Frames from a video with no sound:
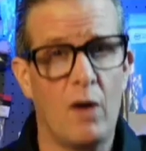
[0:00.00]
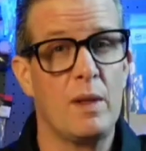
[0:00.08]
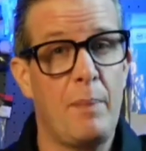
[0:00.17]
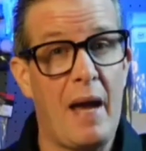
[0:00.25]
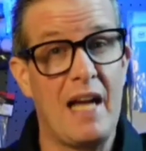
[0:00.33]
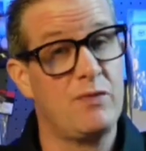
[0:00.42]
the
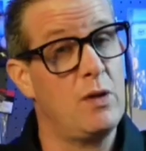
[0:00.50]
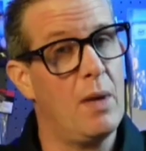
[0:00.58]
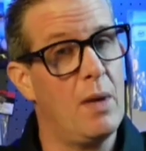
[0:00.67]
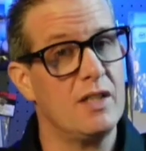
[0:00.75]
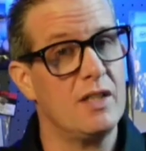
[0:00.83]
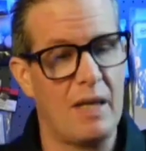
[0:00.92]
past few
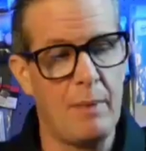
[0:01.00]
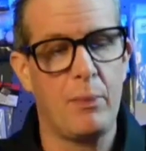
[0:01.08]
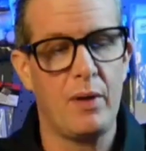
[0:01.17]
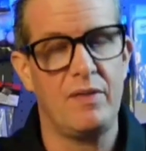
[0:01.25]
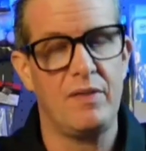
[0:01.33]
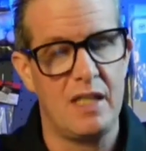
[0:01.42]
months, I've been
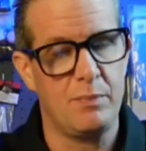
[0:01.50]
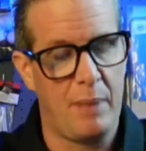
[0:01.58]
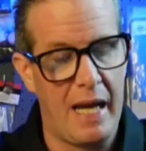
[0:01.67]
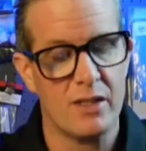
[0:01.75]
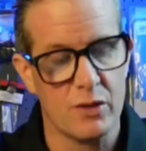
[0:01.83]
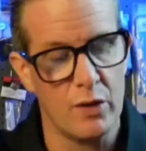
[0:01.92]
putting these
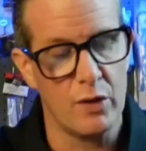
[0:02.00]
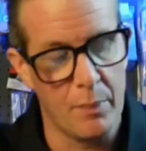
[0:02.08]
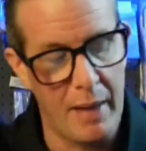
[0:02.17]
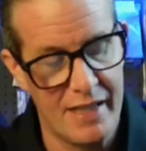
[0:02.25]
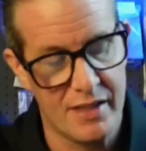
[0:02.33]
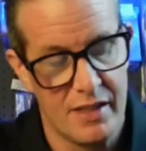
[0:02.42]
paints through their
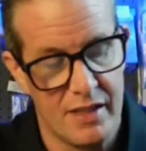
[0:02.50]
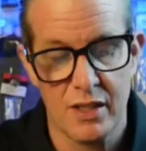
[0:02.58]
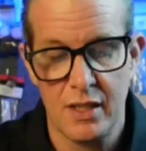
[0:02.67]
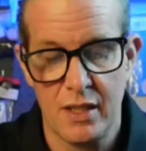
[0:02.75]
paces.